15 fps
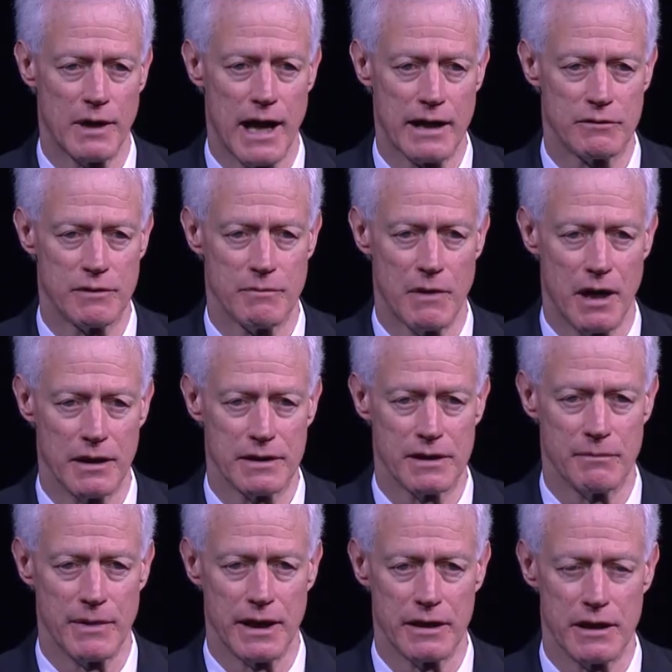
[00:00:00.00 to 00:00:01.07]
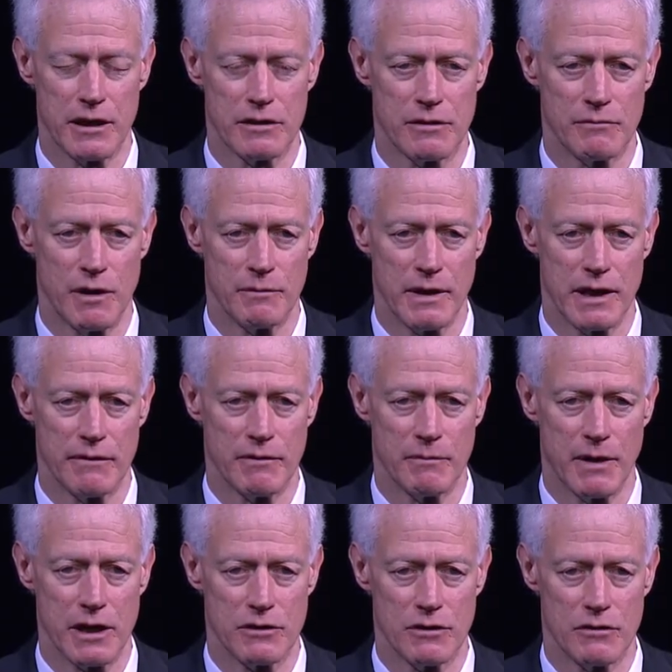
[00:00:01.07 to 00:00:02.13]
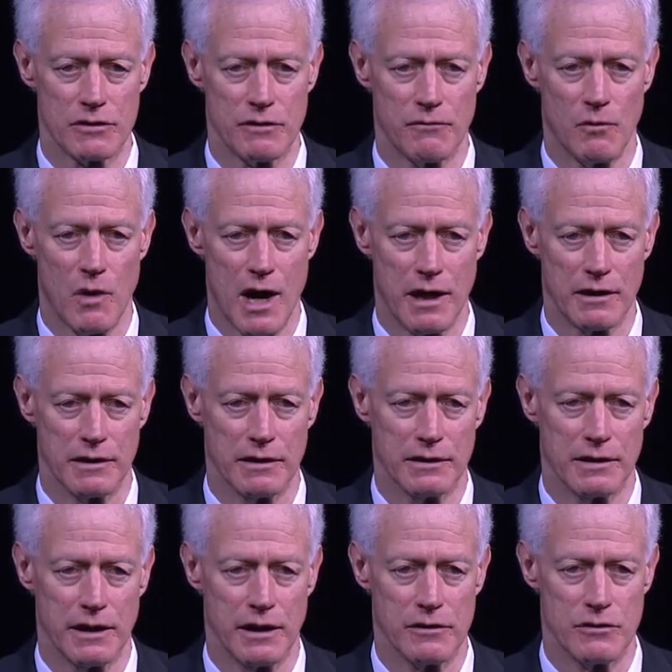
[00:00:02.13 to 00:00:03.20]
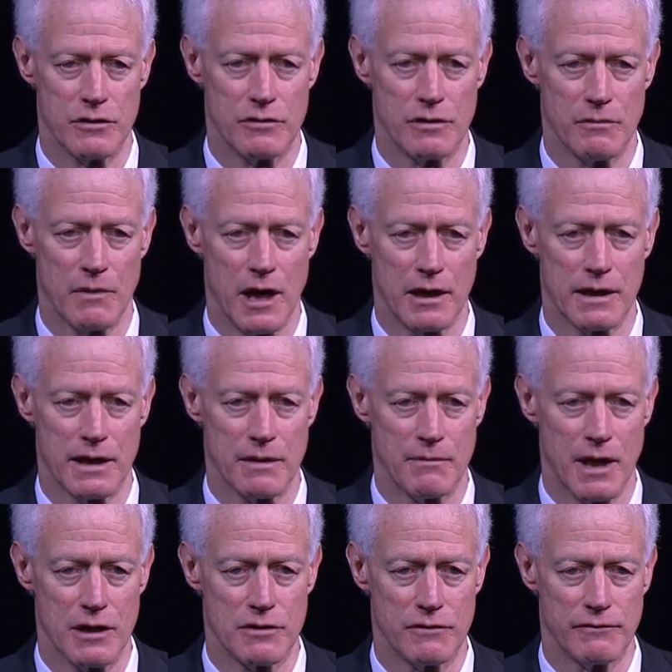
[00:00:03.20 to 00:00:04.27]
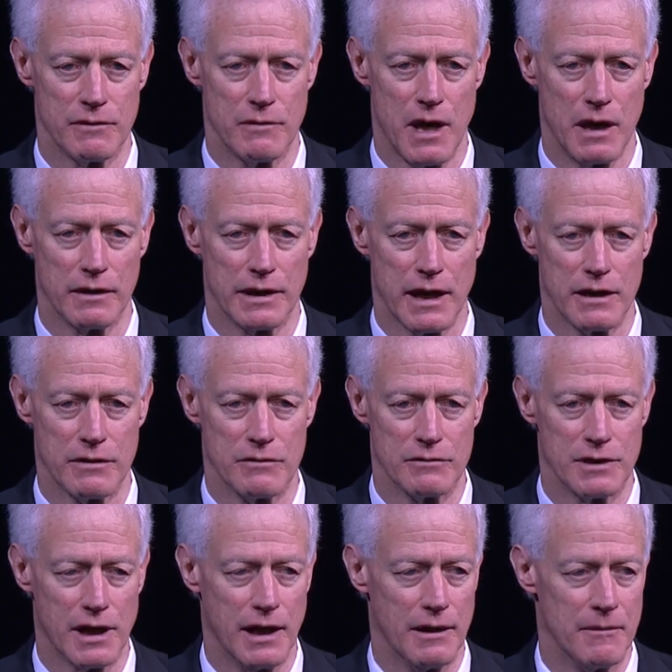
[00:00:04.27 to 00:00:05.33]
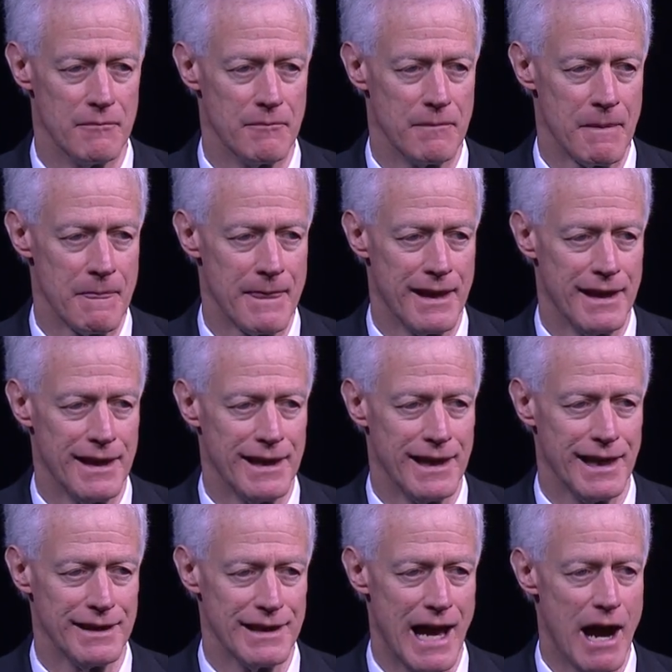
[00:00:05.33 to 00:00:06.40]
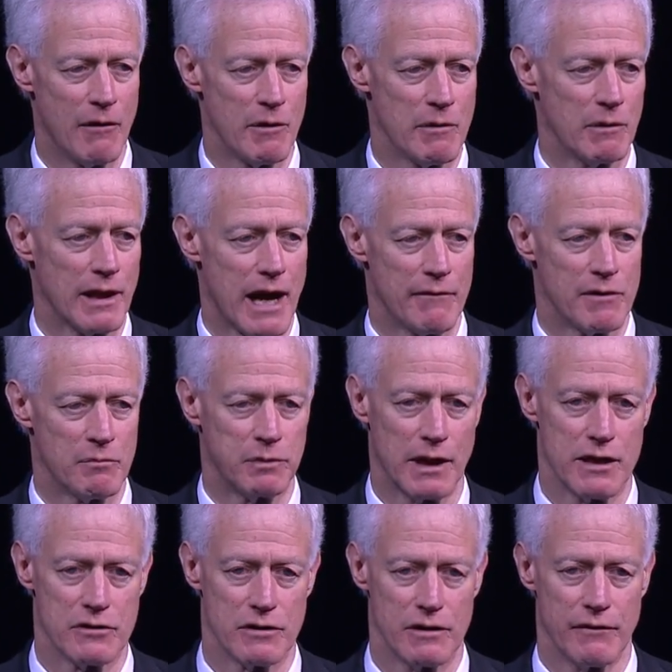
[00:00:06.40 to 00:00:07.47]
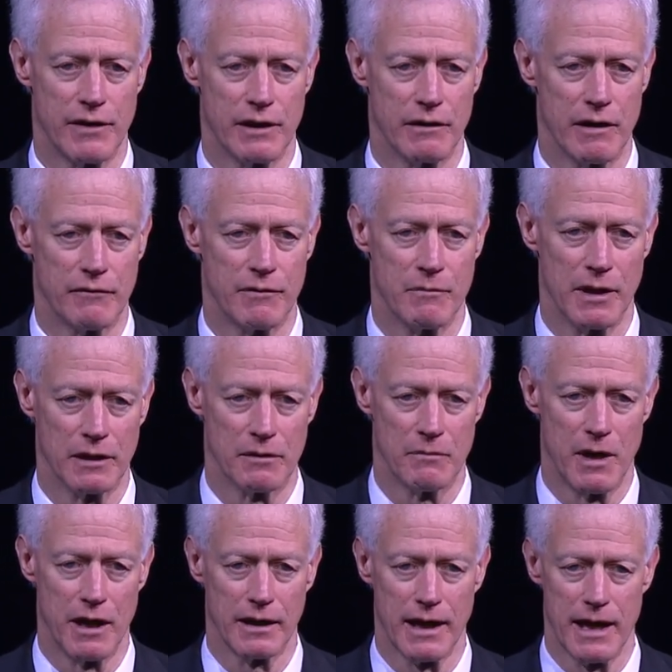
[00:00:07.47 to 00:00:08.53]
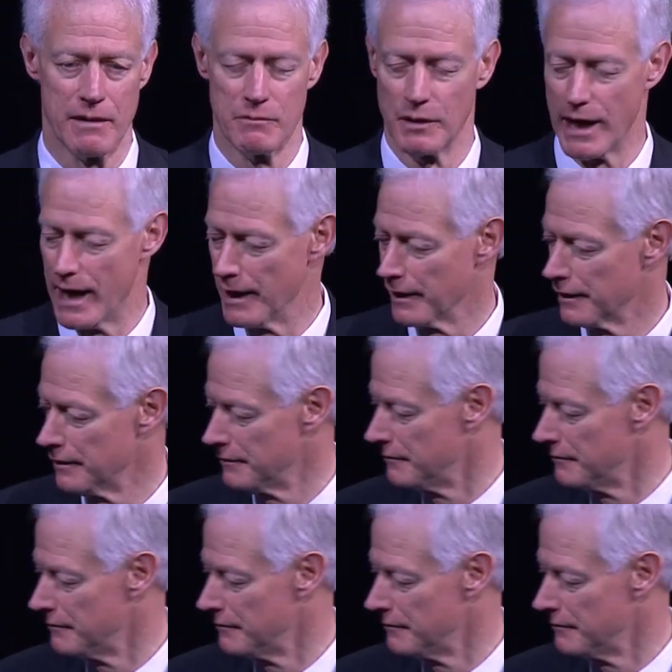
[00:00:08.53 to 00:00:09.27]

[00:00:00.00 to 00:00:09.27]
Bragg's remarks, the benediction will be given by Joseph Walker, a junior marketing major from Holiday, Utah. And now we will have the pleasure of hearing from Elder Mark A. Bragg.